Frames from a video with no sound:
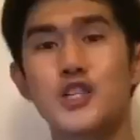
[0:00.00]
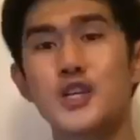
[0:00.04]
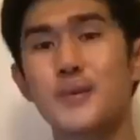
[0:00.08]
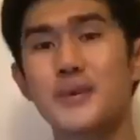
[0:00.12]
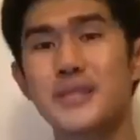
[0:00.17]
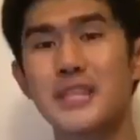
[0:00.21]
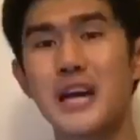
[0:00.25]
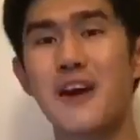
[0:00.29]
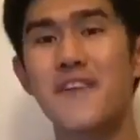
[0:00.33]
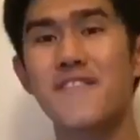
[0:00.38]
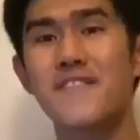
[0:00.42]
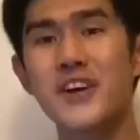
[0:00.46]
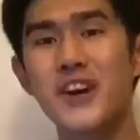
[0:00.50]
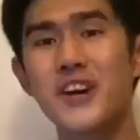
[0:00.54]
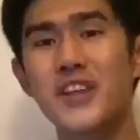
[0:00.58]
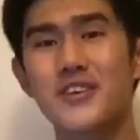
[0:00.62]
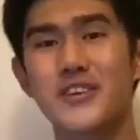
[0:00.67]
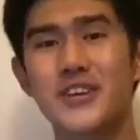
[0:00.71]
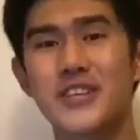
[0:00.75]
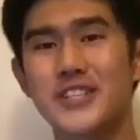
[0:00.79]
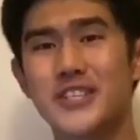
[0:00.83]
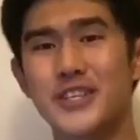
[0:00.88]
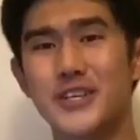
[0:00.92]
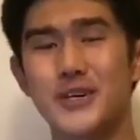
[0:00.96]
without
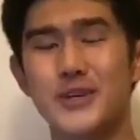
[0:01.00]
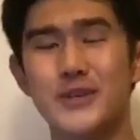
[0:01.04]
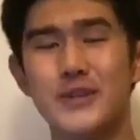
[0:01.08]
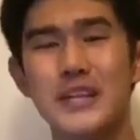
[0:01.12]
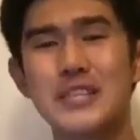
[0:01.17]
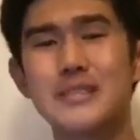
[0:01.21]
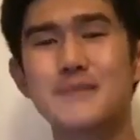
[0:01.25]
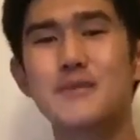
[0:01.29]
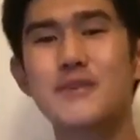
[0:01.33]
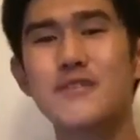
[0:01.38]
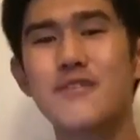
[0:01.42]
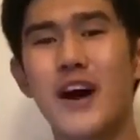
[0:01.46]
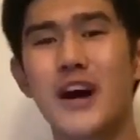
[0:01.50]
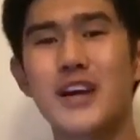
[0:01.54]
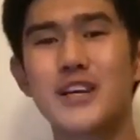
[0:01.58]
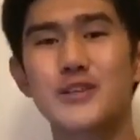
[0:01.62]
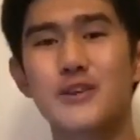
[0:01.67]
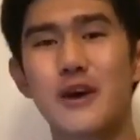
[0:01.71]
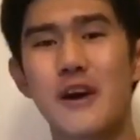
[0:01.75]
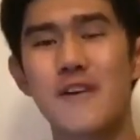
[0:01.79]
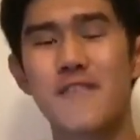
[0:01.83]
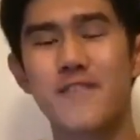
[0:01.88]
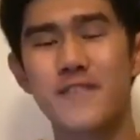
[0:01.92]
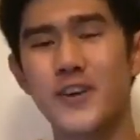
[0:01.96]
further ado, let's move on to
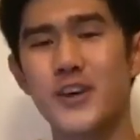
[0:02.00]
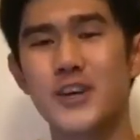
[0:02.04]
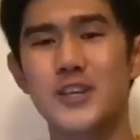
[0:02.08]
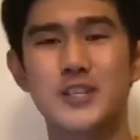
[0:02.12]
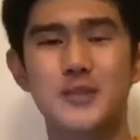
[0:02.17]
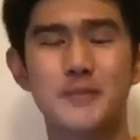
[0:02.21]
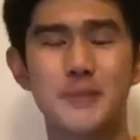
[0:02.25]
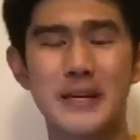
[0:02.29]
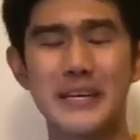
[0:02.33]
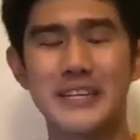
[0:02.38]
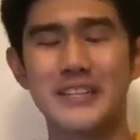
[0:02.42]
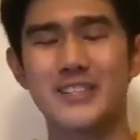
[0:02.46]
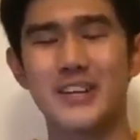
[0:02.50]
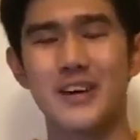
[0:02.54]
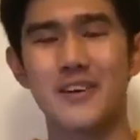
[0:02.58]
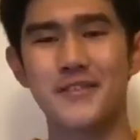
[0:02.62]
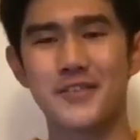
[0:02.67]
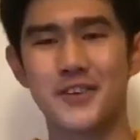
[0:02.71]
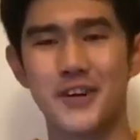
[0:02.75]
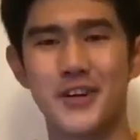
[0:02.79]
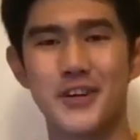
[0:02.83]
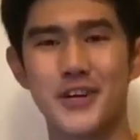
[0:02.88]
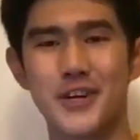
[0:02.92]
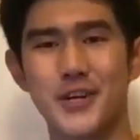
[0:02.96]
our first piece
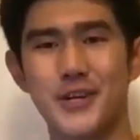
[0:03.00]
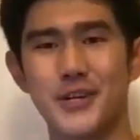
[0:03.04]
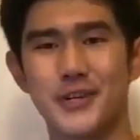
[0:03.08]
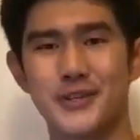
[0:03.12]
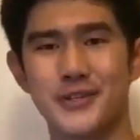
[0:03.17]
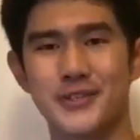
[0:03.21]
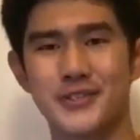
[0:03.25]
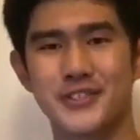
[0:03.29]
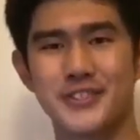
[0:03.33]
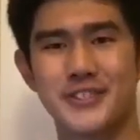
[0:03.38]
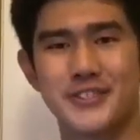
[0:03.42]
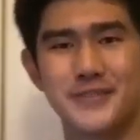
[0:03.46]
of good news.